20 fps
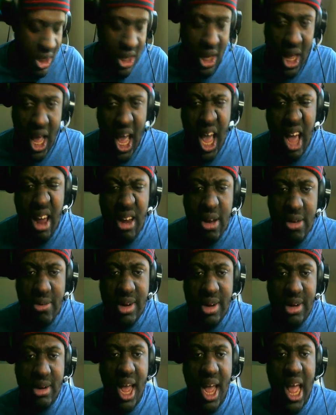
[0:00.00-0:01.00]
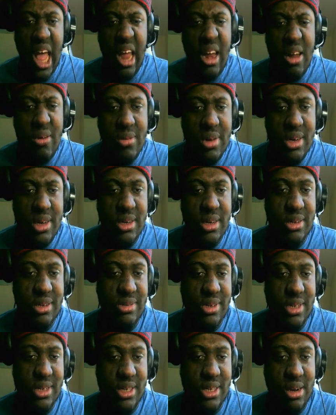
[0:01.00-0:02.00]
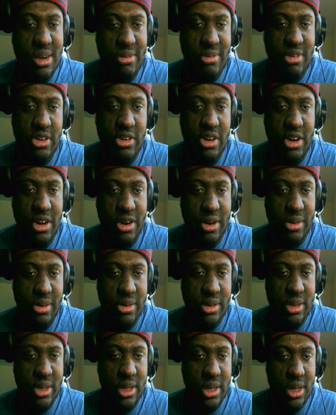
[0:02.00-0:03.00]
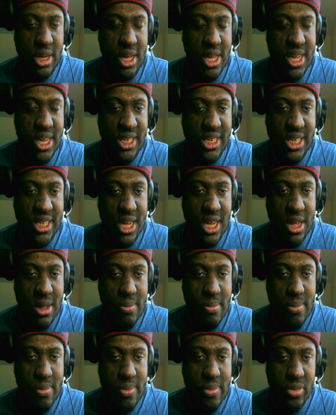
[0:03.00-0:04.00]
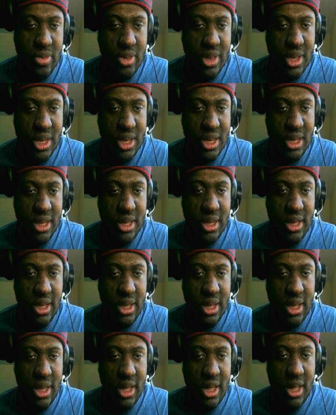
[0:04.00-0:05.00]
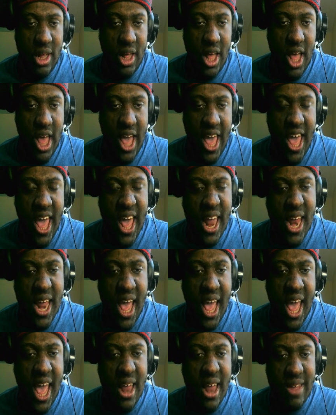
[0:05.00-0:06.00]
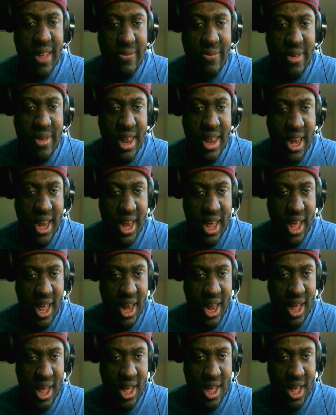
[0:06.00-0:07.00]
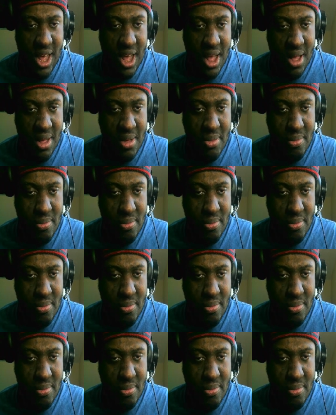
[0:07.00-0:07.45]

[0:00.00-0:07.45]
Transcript: I don't know when I don't know one of them is gonna return. Cause um I I had a feeling that um